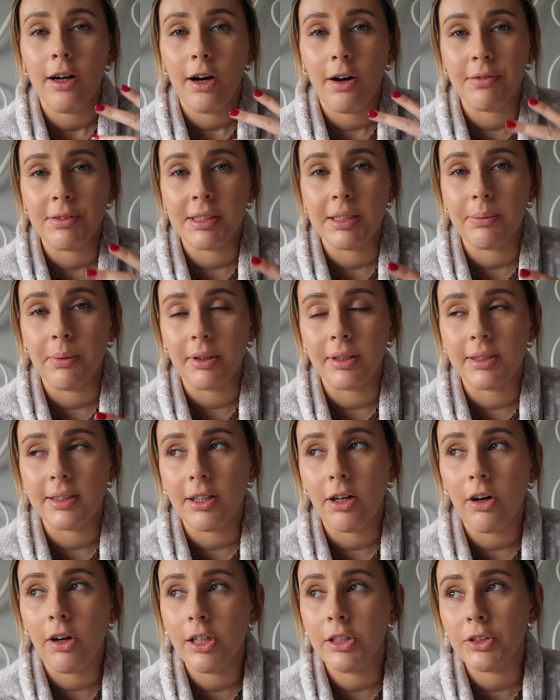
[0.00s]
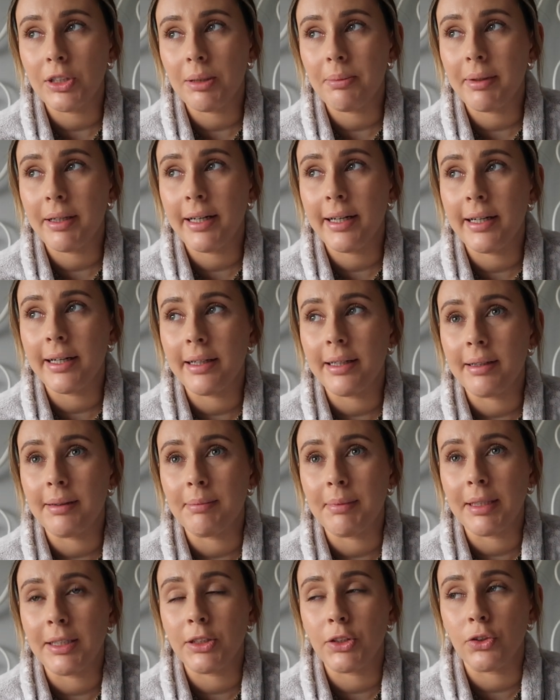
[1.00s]
obviously wanting to hydrate my hair,
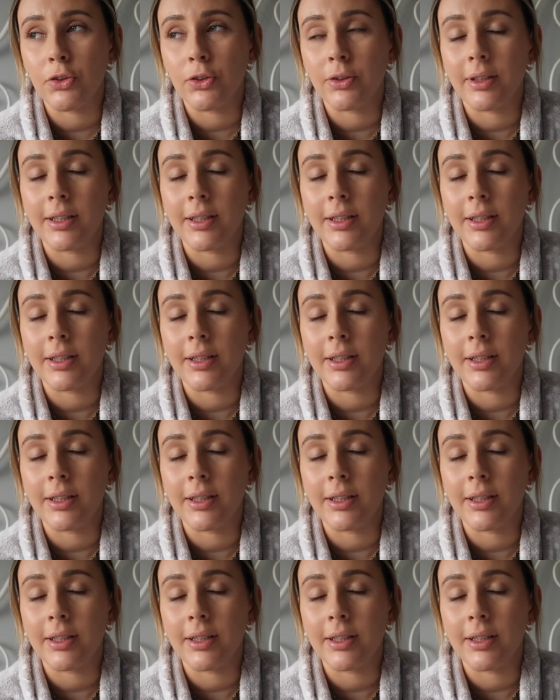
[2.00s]
make sure